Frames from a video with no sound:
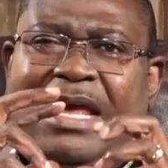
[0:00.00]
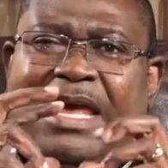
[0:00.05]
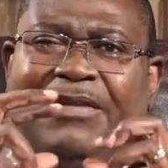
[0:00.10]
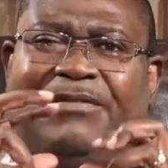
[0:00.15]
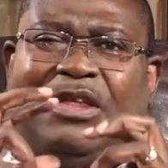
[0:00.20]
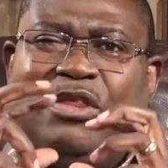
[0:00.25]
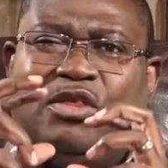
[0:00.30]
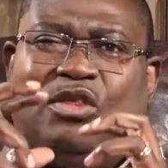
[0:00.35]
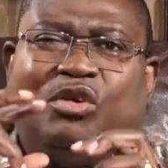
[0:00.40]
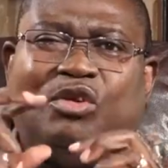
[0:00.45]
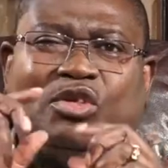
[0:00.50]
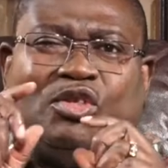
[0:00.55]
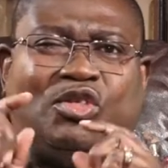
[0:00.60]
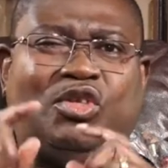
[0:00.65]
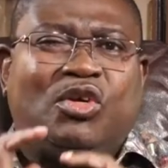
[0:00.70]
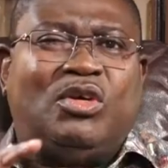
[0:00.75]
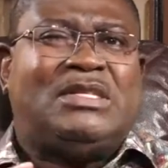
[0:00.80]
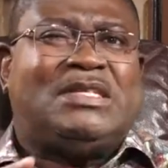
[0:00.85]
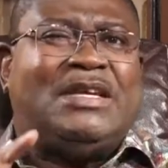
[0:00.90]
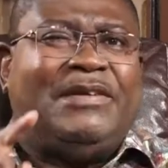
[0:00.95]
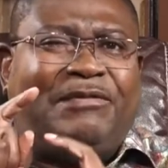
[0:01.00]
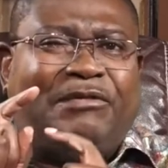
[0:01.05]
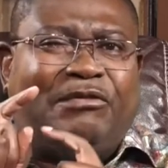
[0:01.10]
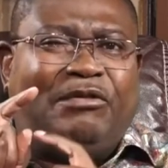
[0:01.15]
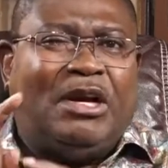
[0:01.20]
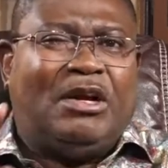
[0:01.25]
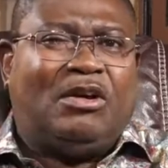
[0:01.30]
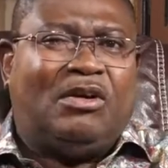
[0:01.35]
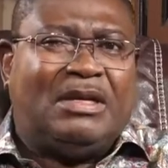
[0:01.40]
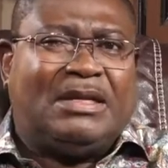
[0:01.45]
Even though Joseph
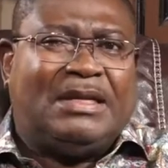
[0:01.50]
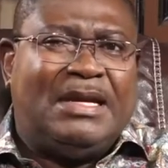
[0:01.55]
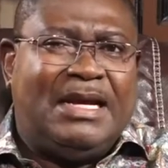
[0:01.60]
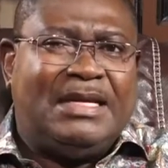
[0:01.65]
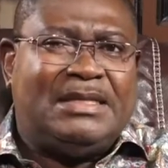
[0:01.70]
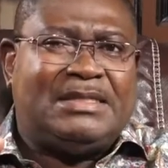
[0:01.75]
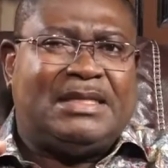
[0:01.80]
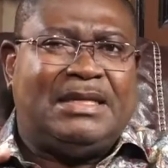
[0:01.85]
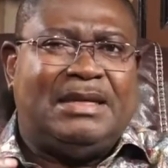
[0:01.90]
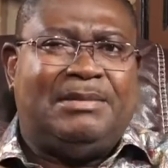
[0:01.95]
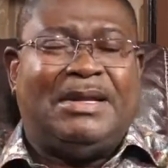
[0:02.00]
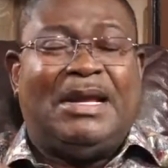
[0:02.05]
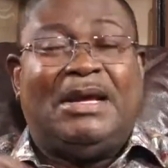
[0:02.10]
recognized them,